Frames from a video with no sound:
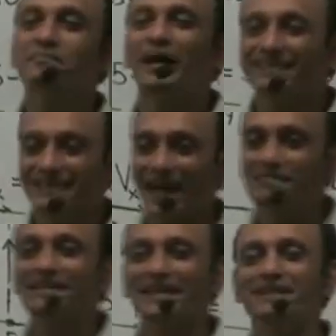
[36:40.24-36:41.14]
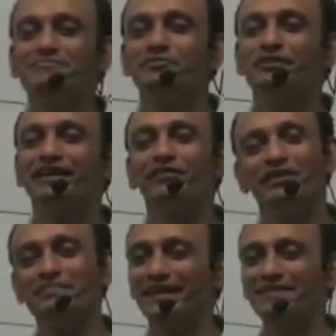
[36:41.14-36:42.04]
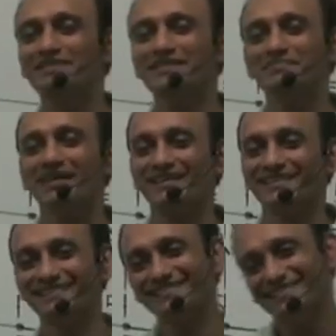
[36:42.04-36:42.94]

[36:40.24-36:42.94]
By the time it came to Trigo, he became a smuggler.